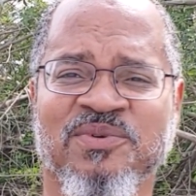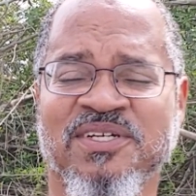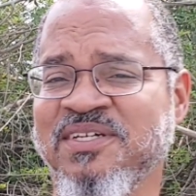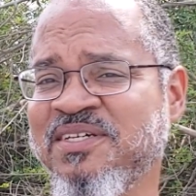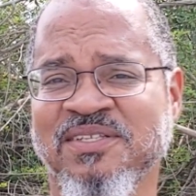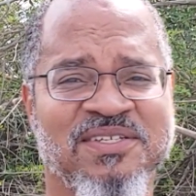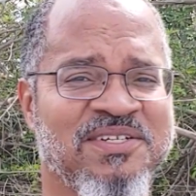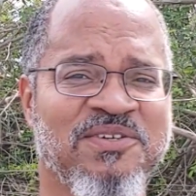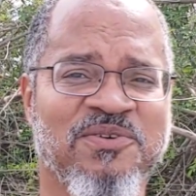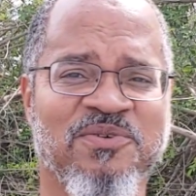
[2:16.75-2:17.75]
we can
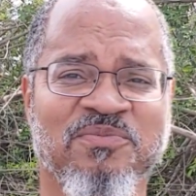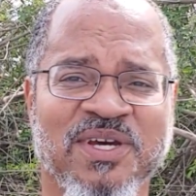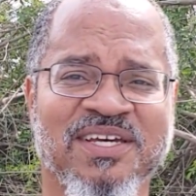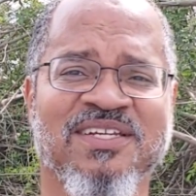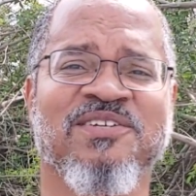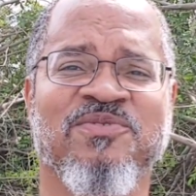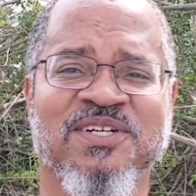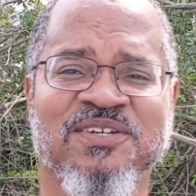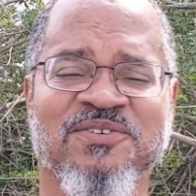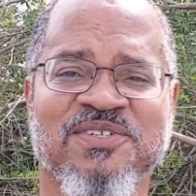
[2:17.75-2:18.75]
continue making these
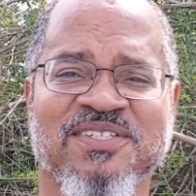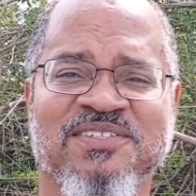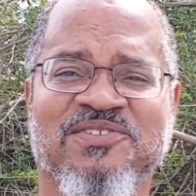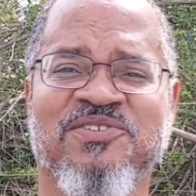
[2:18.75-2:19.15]
videos and